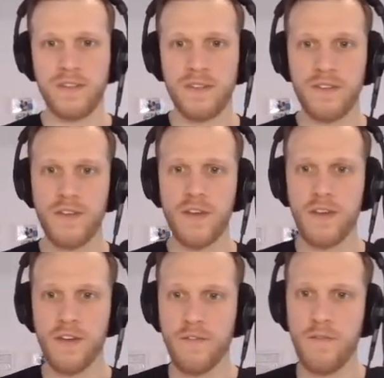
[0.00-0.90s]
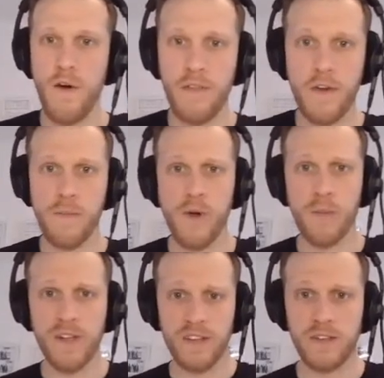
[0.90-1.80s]
the fourth
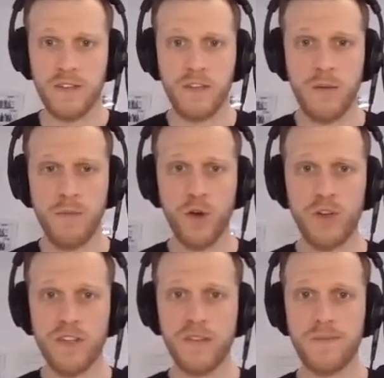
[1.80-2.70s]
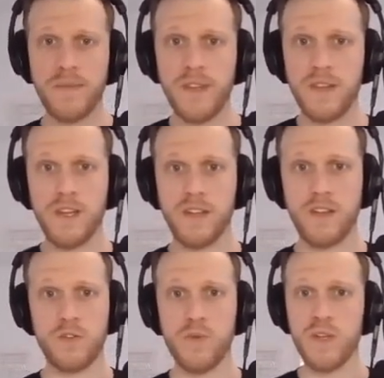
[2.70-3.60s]
component component that
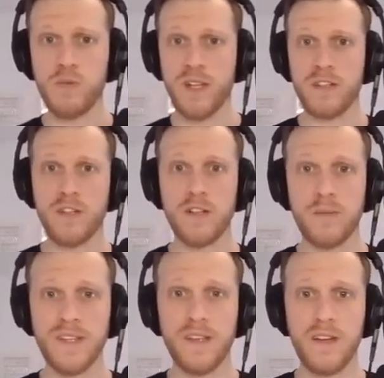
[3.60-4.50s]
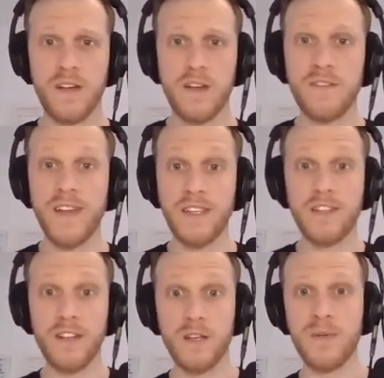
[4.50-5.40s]
got reinvented a little bit, uh, invented
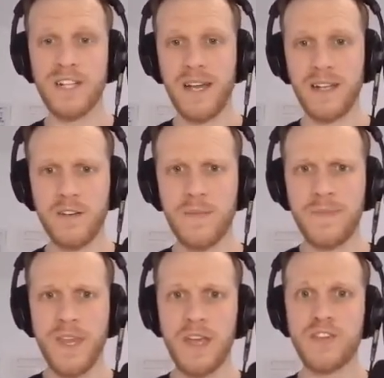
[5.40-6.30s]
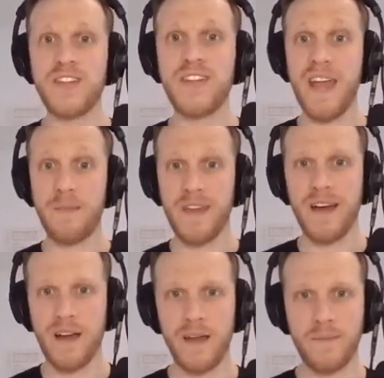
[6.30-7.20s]
a little bit later, is the
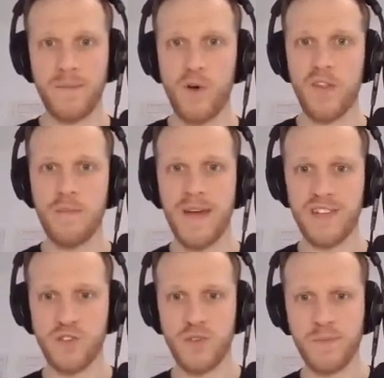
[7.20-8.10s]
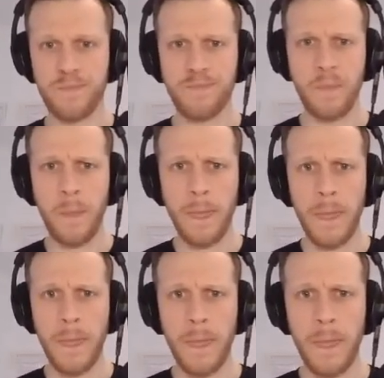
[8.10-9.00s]
API or the badge.
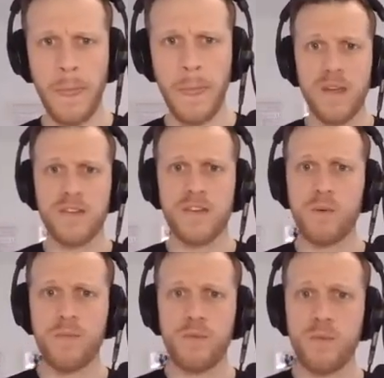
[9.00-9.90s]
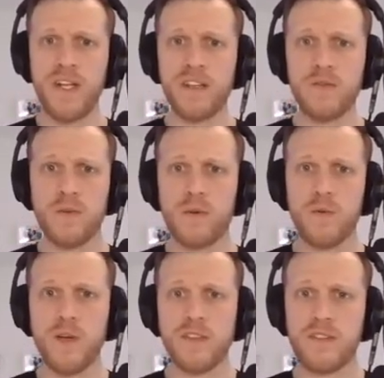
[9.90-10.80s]
So we didn't
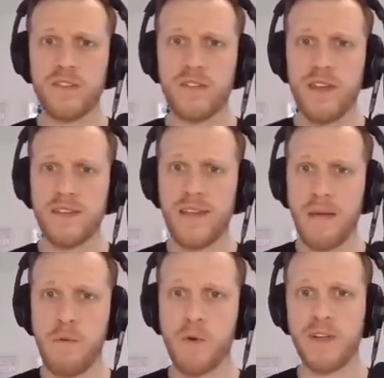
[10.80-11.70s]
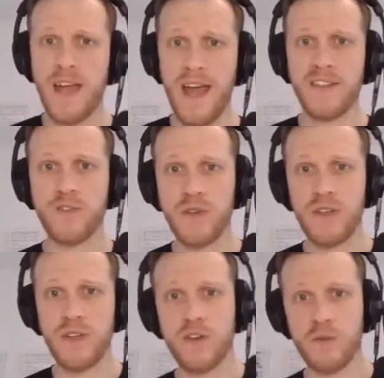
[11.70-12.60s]
want that everyone had to
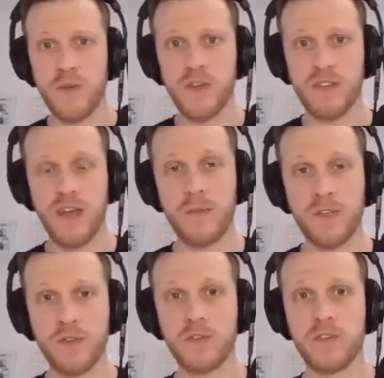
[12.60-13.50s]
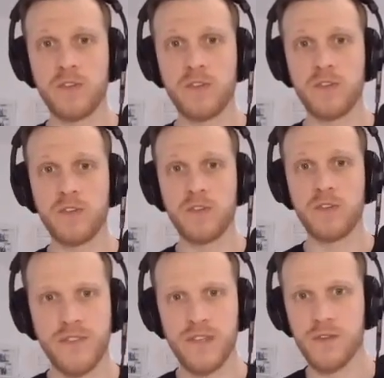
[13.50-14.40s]
install the reuse helper to, to
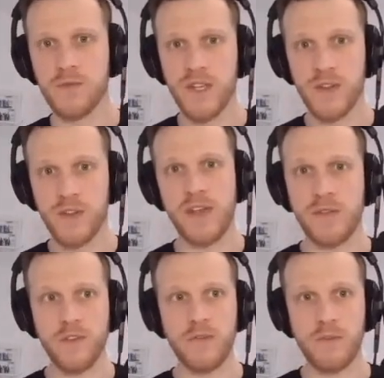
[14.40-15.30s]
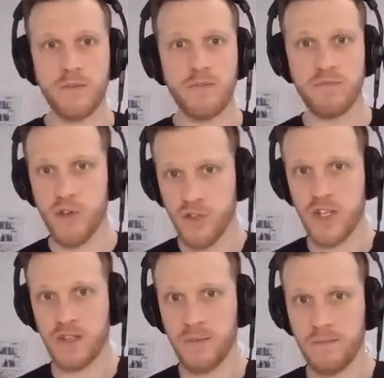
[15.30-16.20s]
just see the reuse status of a
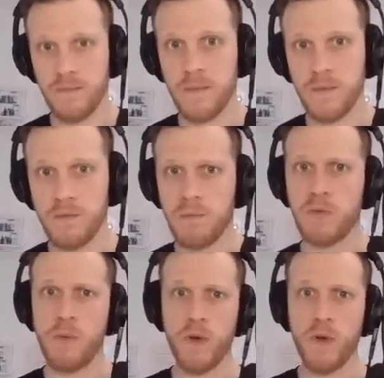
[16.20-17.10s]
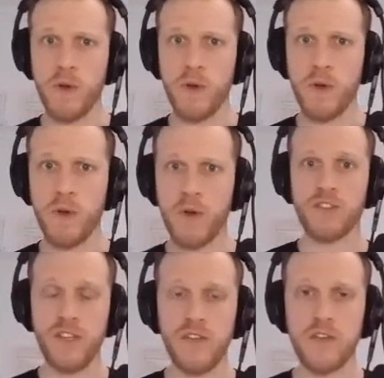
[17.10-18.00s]
project. But we wanted to have a
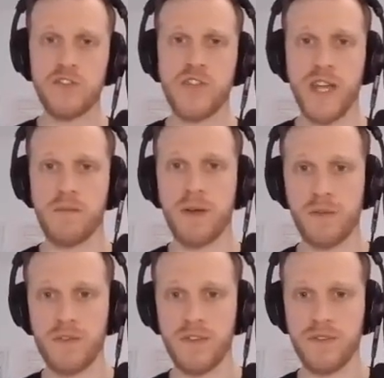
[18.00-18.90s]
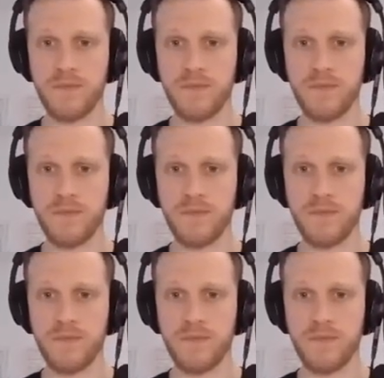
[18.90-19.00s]
continuous check about this.